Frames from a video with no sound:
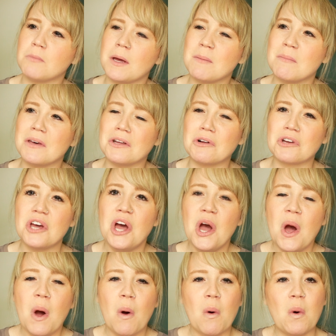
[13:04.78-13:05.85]
my milk?
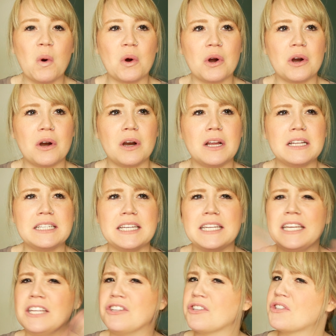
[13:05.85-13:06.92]
Or did
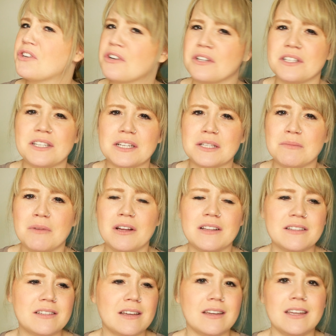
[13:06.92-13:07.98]
he just turn 6
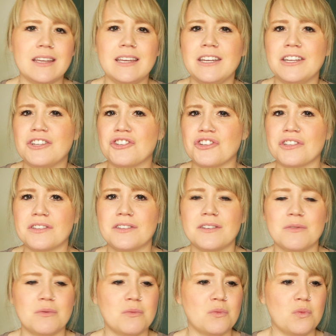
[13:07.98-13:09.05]
months and he just,
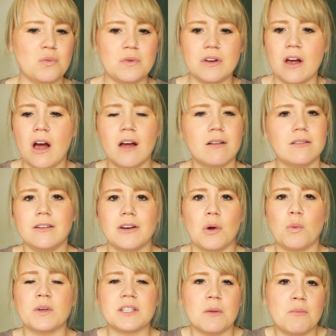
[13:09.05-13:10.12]
you know,
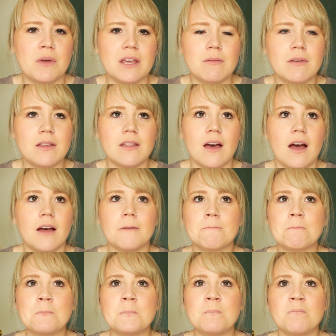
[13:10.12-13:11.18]
was a baby that
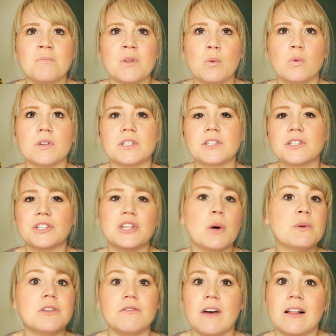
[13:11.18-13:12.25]
was slow
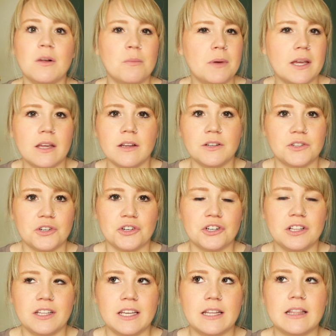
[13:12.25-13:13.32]
developing
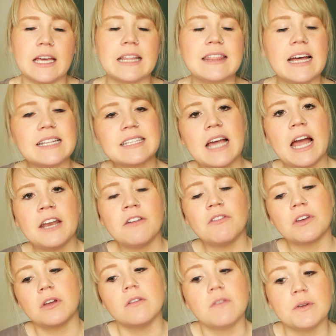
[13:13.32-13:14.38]
internally? Like, that's kind of the
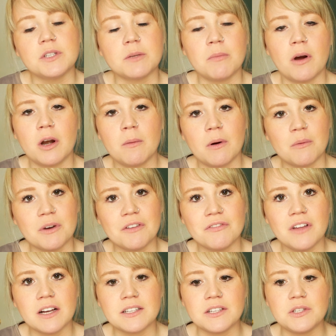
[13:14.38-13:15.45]
confusing part about
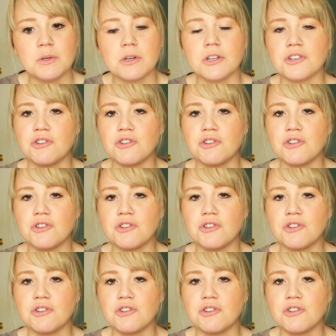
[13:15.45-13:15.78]
reflux, is you can